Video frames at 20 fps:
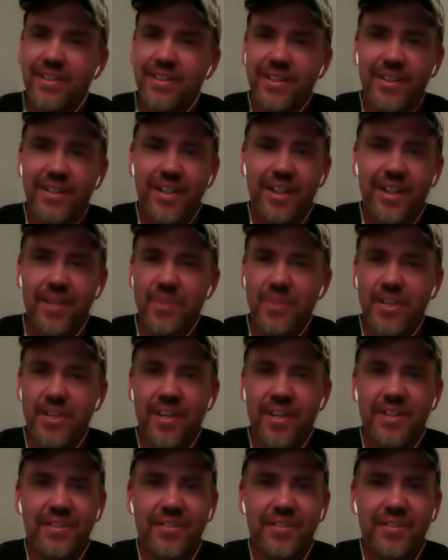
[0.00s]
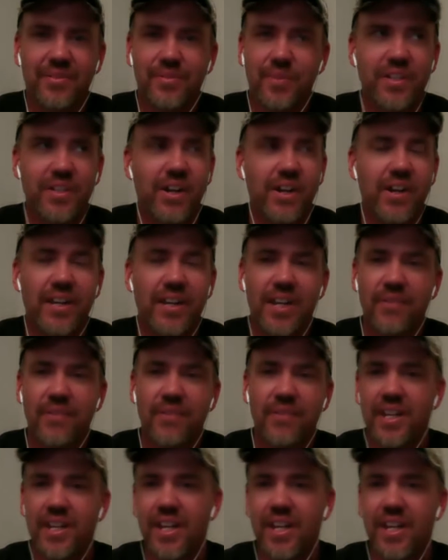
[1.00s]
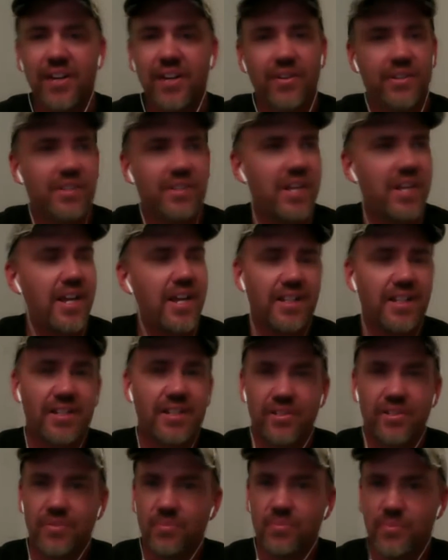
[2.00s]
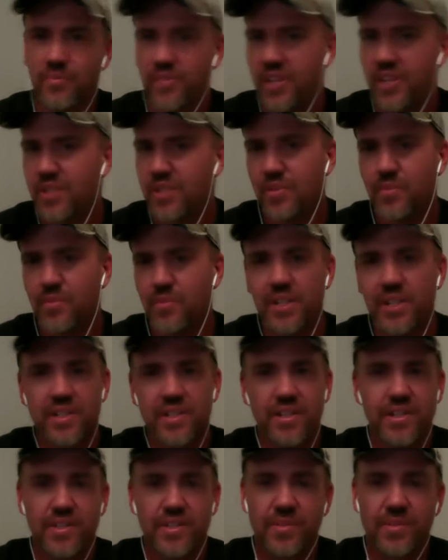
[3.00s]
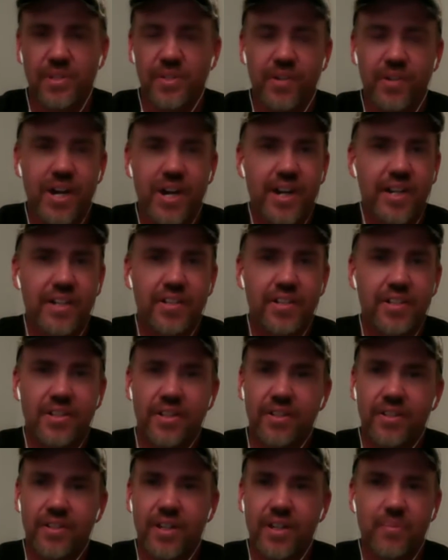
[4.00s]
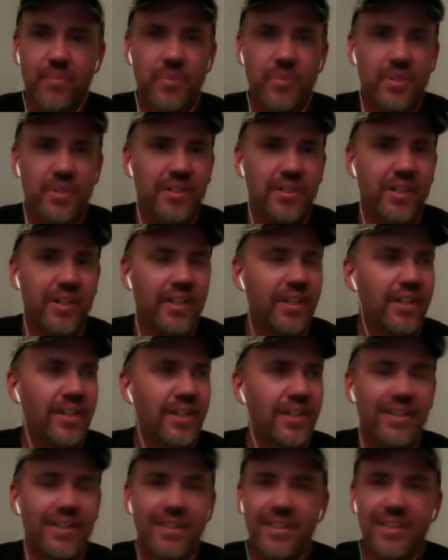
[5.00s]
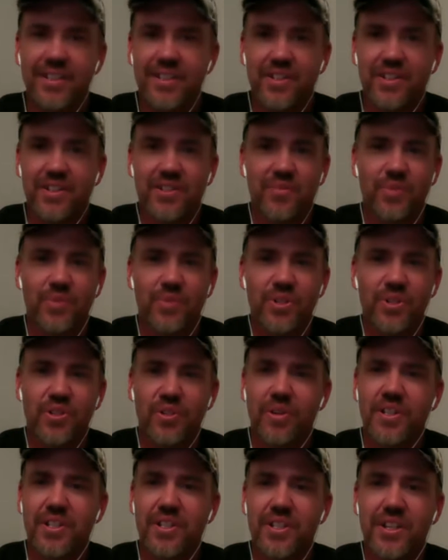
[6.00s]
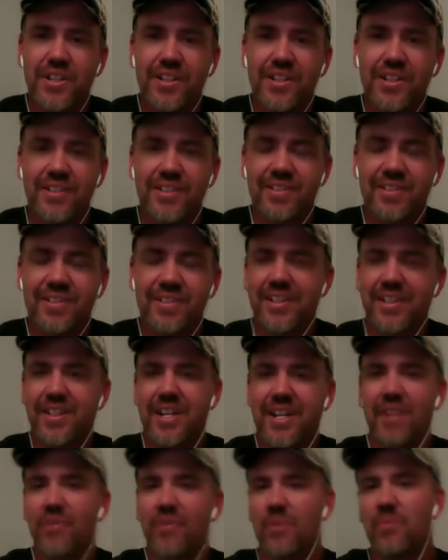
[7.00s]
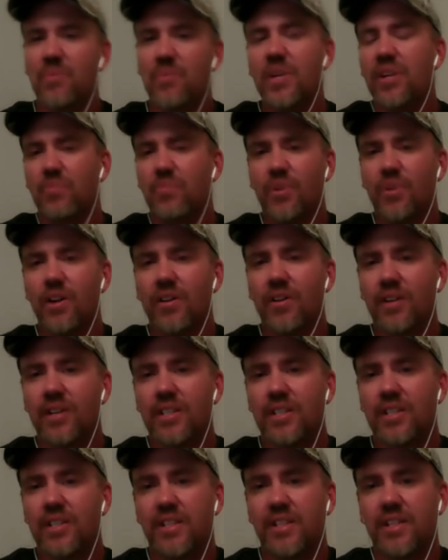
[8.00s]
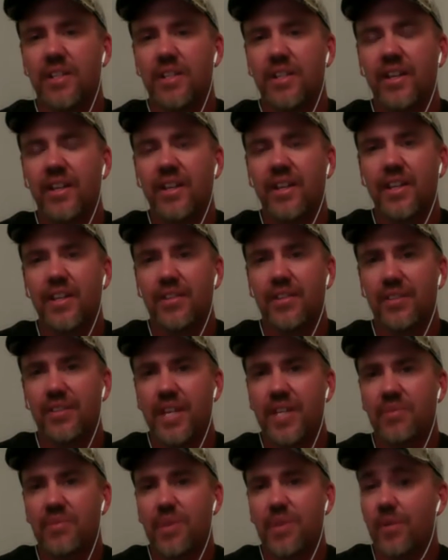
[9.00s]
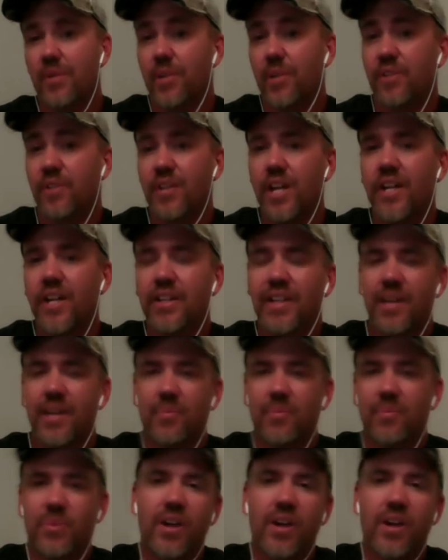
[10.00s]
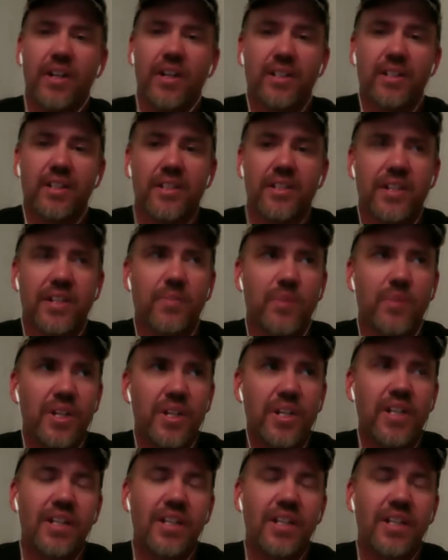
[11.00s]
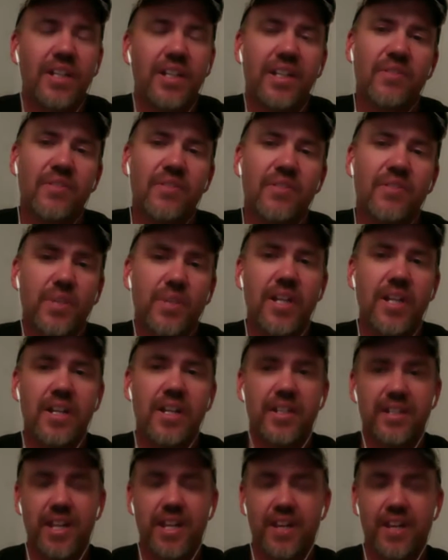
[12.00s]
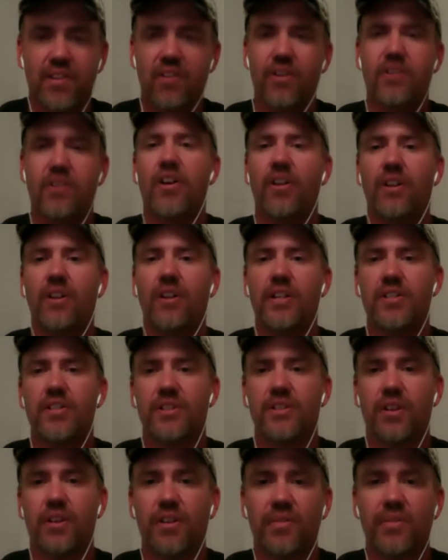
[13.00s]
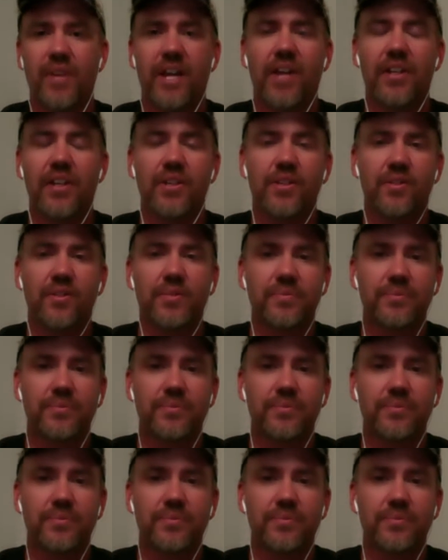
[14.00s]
I mean, we talk every day or texts or Facebook messages and we're cracking each other up and just rejoicing in every bit of progress. And, you know, that's why we created that product, is like we need to take our knowledge, our value,